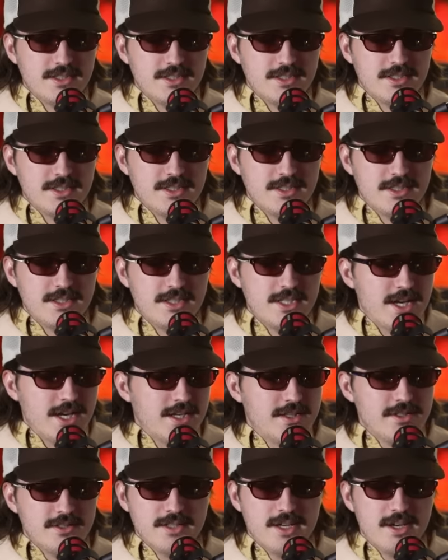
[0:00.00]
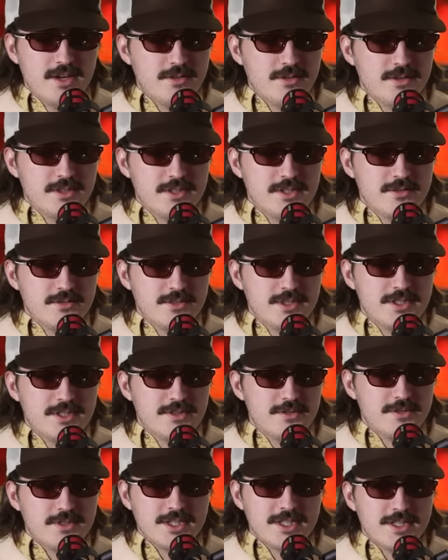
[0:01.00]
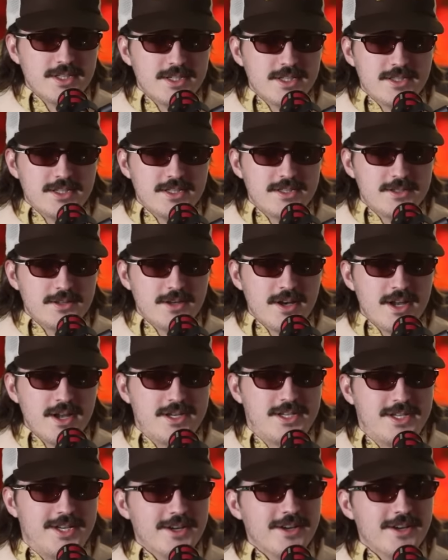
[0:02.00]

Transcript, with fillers: yeah, I don't know. we we just really like that director or